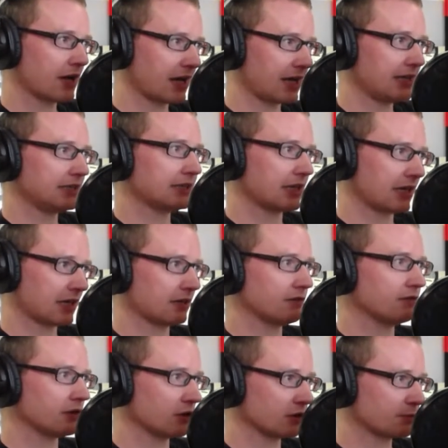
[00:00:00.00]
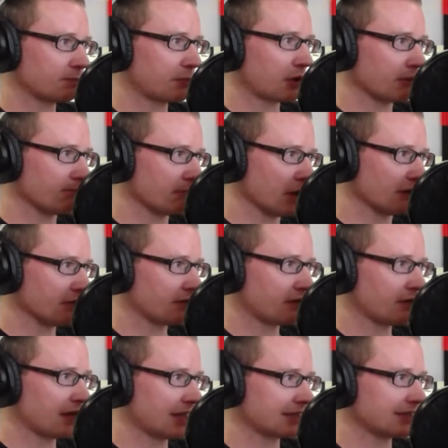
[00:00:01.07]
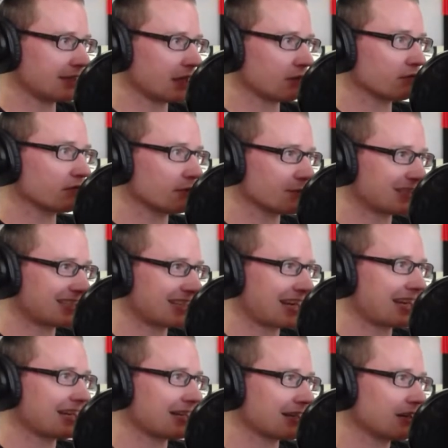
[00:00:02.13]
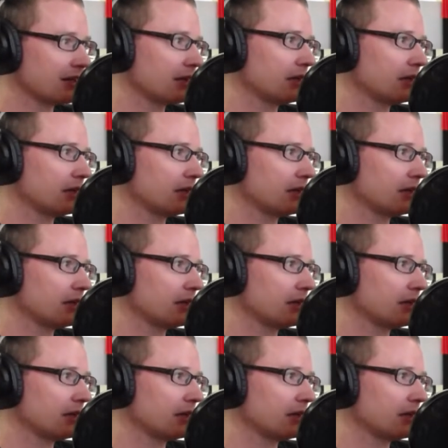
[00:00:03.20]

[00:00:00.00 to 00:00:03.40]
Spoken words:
8 adverts per month, and that's down from 10